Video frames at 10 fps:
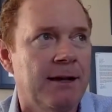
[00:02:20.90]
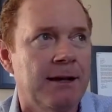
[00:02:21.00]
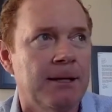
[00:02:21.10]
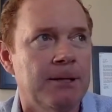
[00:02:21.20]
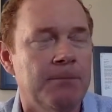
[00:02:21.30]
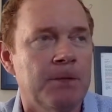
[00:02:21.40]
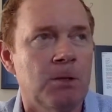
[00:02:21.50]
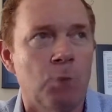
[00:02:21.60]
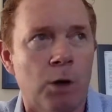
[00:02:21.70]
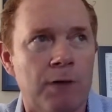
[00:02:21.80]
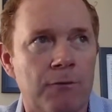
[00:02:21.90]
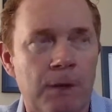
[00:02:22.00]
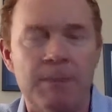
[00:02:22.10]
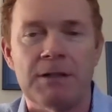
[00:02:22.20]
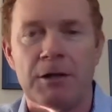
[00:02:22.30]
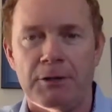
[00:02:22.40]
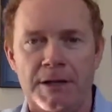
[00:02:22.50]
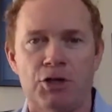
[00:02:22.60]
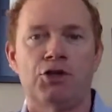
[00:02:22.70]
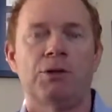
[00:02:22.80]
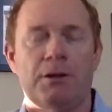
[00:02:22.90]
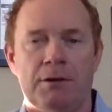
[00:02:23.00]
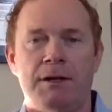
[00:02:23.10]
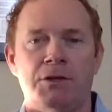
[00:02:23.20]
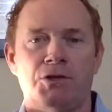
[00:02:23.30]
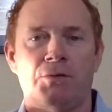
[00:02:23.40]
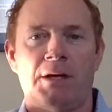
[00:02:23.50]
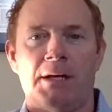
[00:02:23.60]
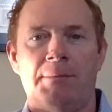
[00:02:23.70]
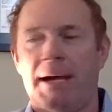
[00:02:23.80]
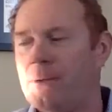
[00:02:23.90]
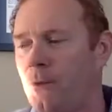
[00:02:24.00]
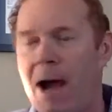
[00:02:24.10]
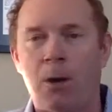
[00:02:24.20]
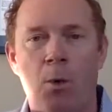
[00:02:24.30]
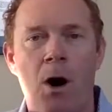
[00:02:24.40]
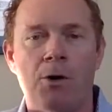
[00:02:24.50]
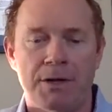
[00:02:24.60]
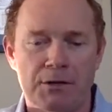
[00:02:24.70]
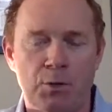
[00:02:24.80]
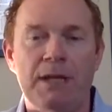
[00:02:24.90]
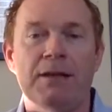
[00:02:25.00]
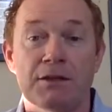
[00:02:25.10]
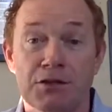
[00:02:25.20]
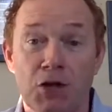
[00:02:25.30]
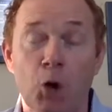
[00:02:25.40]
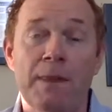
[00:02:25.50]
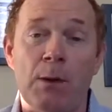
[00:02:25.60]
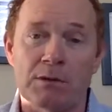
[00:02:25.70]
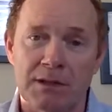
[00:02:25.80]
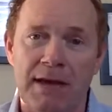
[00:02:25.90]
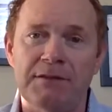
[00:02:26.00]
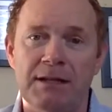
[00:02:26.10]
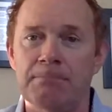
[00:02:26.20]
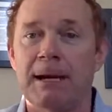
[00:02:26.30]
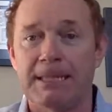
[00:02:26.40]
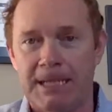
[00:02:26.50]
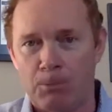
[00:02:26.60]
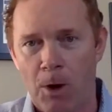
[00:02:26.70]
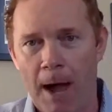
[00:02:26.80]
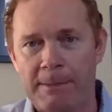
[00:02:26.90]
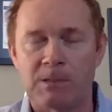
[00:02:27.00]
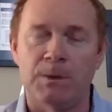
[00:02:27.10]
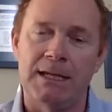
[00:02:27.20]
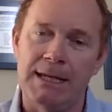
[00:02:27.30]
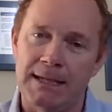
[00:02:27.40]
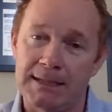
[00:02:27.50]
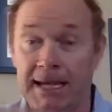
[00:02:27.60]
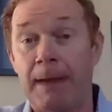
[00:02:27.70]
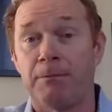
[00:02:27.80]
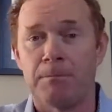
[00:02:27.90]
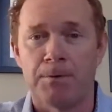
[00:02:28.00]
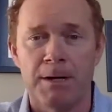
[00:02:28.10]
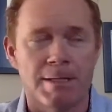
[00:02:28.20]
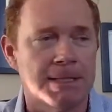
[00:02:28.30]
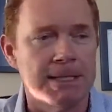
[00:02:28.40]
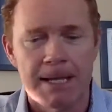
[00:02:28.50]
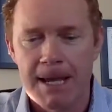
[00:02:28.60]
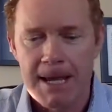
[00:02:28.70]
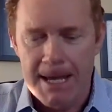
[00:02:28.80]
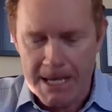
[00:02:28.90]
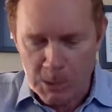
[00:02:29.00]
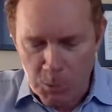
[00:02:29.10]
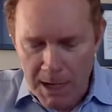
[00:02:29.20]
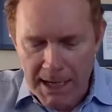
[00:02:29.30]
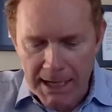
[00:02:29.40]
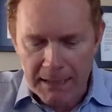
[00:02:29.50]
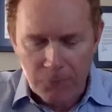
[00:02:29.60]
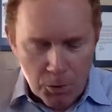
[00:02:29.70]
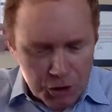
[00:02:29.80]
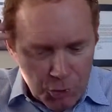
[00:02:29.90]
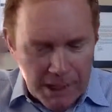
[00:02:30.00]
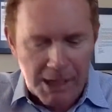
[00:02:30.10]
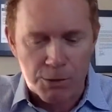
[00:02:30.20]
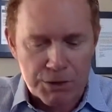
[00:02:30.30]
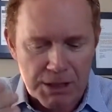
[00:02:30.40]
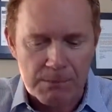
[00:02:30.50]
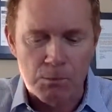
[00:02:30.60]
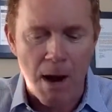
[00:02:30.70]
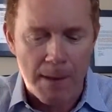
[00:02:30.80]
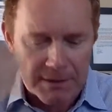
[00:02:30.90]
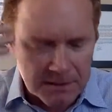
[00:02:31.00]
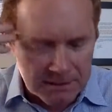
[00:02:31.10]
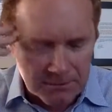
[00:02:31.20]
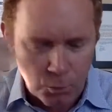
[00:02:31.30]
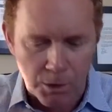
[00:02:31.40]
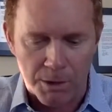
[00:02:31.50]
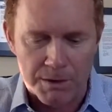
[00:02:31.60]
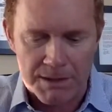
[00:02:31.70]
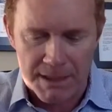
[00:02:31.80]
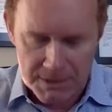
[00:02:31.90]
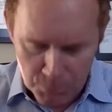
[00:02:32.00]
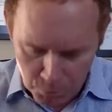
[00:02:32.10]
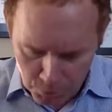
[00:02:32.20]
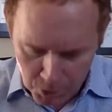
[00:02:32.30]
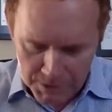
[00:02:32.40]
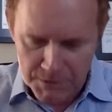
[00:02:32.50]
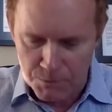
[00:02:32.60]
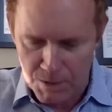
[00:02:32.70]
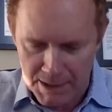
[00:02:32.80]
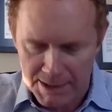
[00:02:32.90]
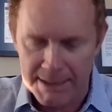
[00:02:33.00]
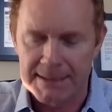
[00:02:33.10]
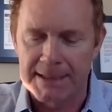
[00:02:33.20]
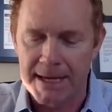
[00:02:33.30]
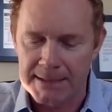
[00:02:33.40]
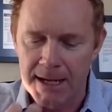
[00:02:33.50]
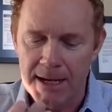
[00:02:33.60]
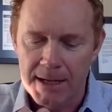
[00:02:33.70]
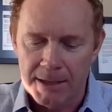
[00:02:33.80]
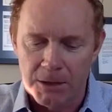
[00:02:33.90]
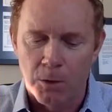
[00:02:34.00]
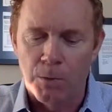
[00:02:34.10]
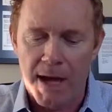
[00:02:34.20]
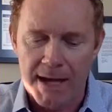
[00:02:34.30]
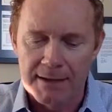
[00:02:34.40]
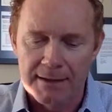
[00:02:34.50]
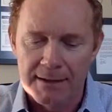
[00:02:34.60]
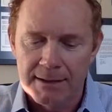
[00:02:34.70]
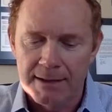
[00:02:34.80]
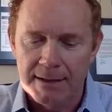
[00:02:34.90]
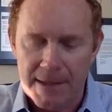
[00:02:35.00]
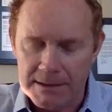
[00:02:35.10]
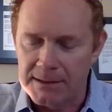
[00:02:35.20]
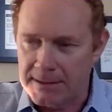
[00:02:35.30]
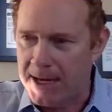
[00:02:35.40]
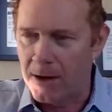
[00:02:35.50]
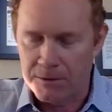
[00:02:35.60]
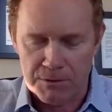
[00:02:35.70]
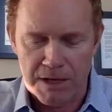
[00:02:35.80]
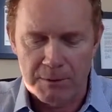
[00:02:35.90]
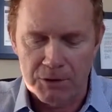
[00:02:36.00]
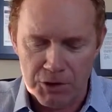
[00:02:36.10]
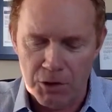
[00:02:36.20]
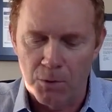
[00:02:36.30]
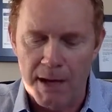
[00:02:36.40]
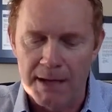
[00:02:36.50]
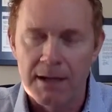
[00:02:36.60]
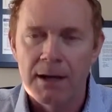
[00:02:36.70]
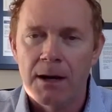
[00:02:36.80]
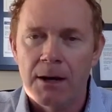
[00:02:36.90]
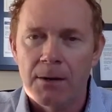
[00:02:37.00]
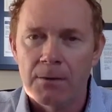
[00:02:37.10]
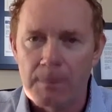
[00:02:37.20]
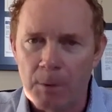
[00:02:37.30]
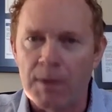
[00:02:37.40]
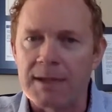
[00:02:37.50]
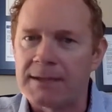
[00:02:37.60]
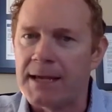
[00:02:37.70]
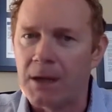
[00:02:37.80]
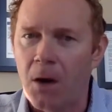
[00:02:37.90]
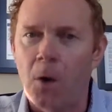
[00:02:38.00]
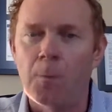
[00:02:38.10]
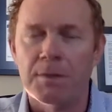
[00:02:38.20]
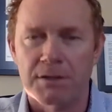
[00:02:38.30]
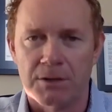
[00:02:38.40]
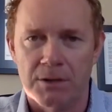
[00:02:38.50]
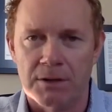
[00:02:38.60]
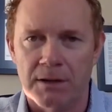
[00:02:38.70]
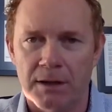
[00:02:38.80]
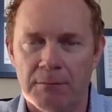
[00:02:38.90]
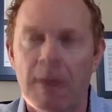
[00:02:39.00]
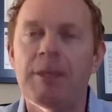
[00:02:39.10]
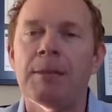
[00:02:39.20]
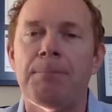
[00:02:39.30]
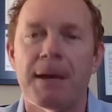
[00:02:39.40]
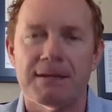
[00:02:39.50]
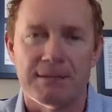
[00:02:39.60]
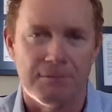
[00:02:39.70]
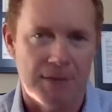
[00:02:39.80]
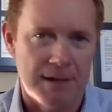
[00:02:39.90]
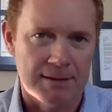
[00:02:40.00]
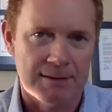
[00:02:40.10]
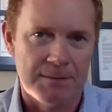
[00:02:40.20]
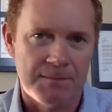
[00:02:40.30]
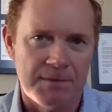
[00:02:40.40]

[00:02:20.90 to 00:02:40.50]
Morgan Freeman's underneath a tree by a rock wall, and he's reading this note that was left to him by Tim Robbins when he escaped from prison. And he's reading it. Of course, you hear Tim Robbins' words as Morgan's reading it. It says, Red, and that's his character's name. He goes, Red, remember what I said. Hope is a good thing, maybe the best of things.